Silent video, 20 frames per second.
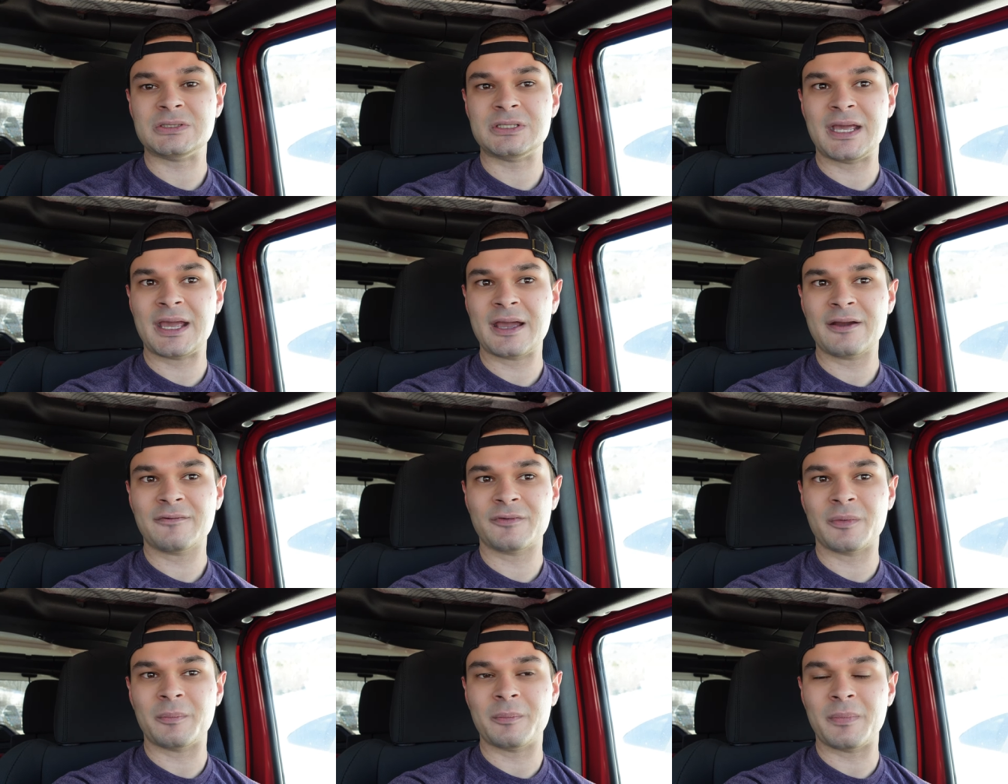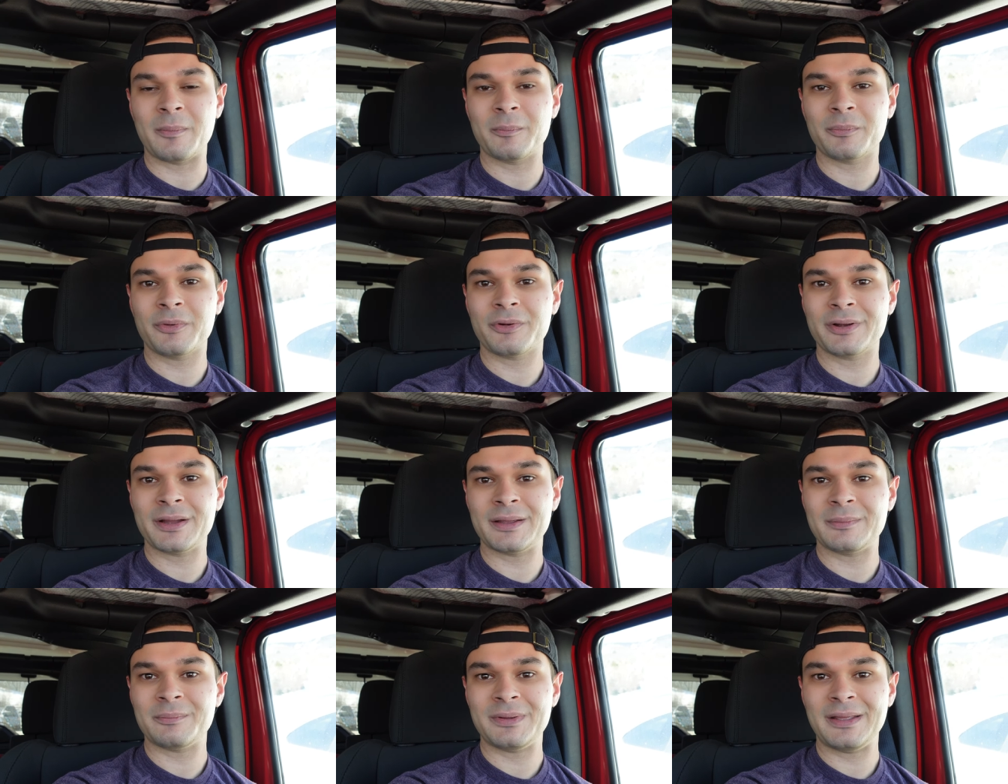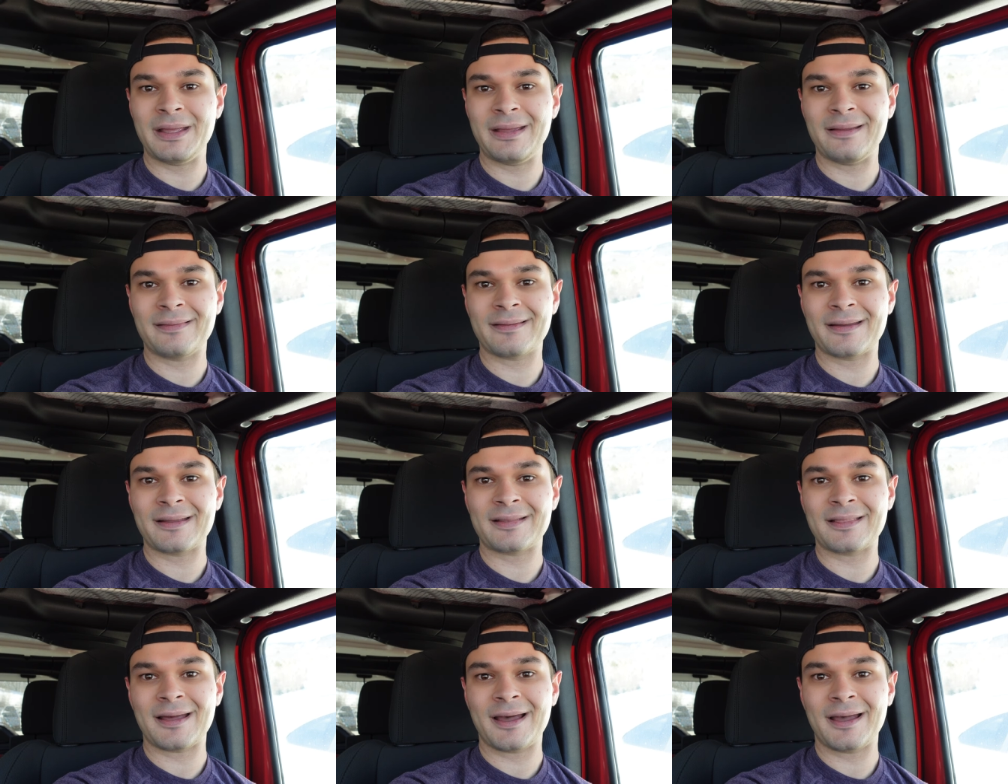can't remember it being
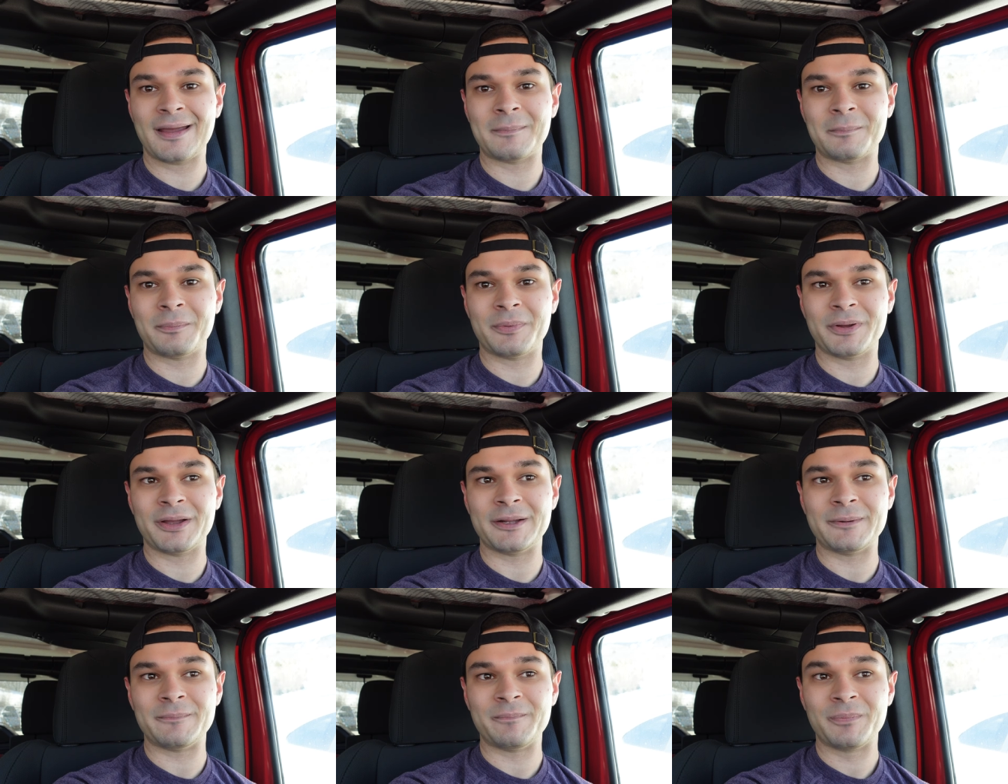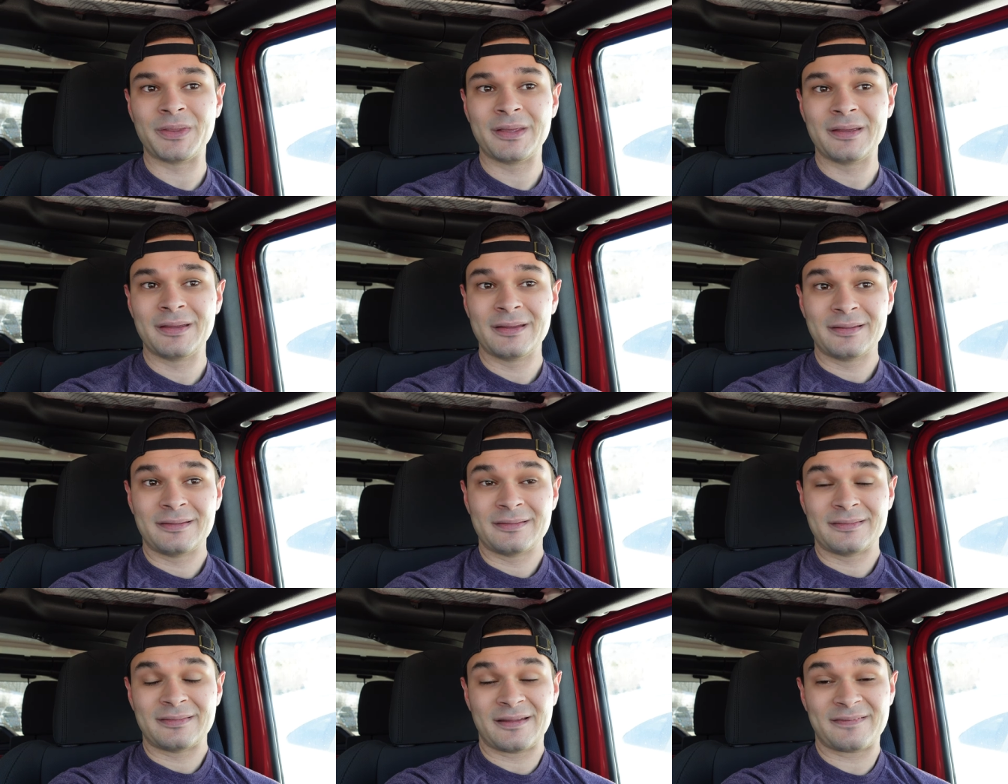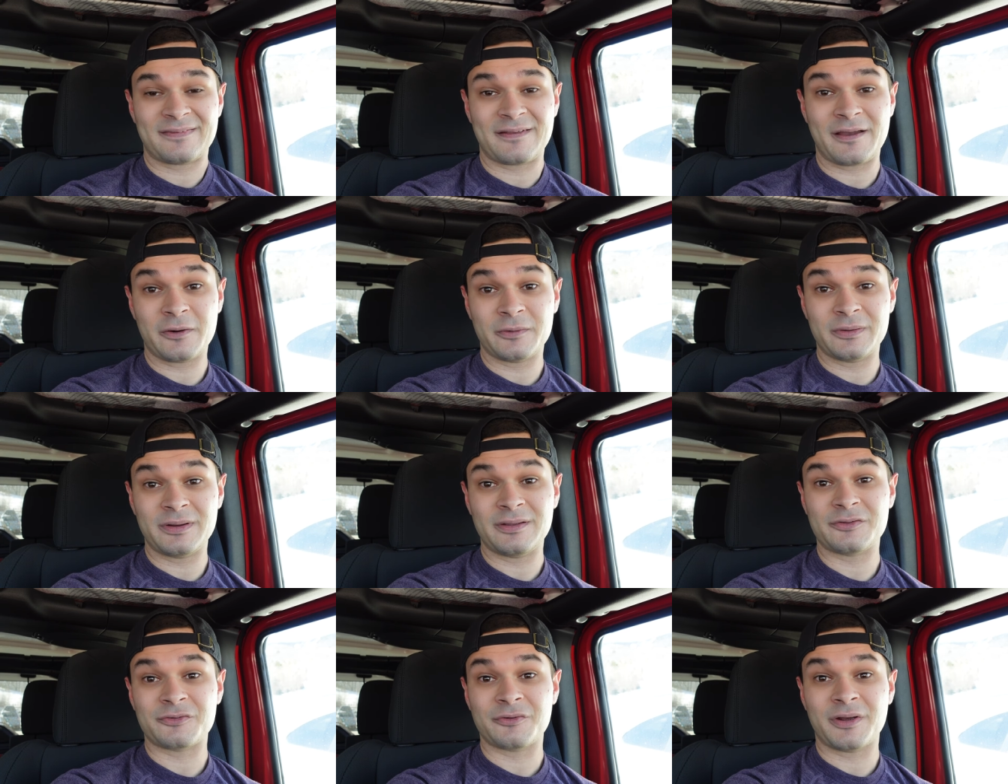like that, but that's how
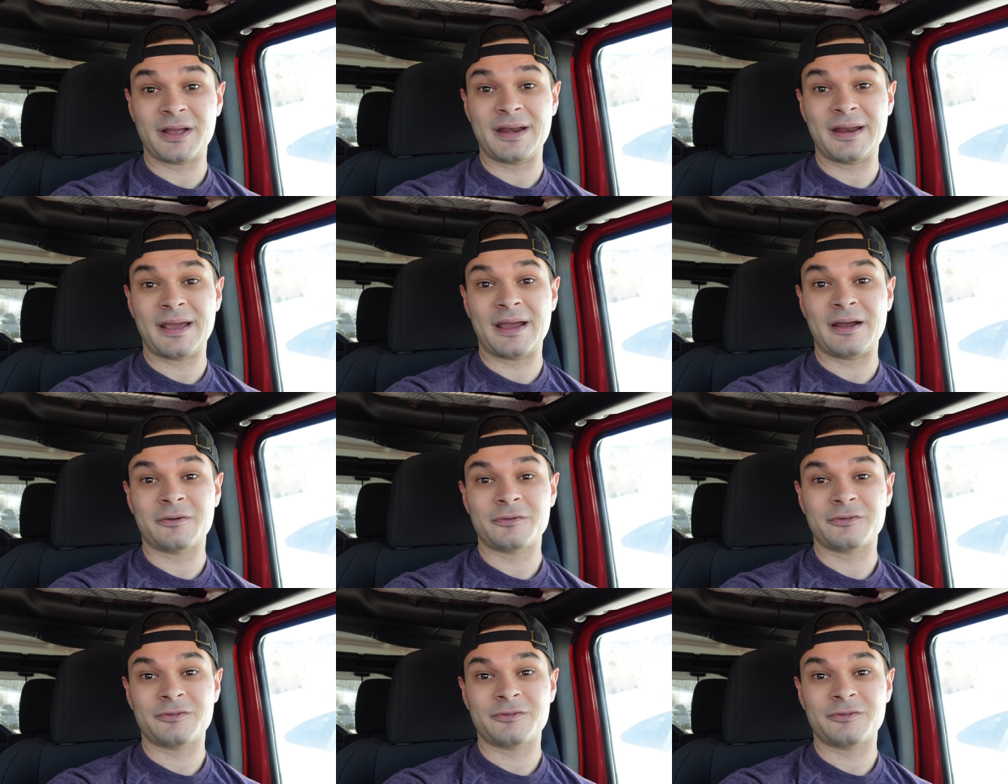it is right now.